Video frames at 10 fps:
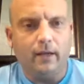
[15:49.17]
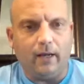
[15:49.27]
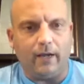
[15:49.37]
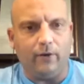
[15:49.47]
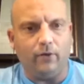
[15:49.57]

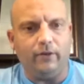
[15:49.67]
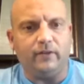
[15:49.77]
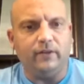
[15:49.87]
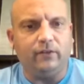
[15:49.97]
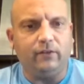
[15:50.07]
I know that
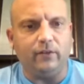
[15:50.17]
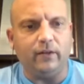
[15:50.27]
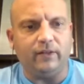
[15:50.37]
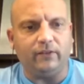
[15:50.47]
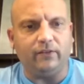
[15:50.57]
this isn't
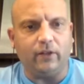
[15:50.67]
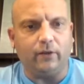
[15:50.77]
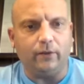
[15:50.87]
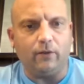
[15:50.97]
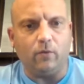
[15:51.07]

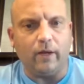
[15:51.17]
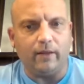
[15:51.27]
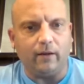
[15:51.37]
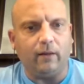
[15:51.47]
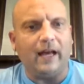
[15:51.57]
necessarily the way
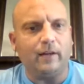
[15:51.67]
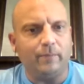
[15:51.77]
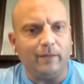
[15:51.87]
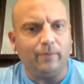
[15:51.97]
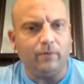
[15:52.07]
that a lot of
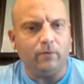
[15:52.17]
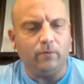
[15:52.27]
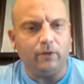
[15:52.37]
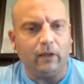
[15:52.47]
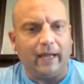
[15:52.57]
people
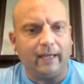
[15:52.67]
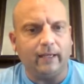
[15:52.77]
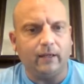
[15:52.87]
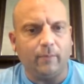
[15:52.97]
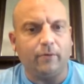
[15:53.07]
would like
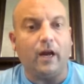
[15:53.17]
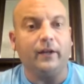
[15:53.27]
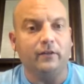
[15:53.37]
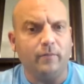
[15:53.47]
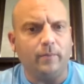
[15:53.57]
a
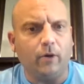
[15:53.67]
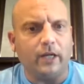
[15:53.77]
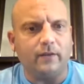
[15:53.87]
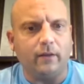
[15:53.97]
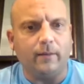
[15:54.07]
product to be
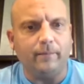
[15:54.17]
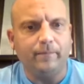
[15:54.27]
brought to them.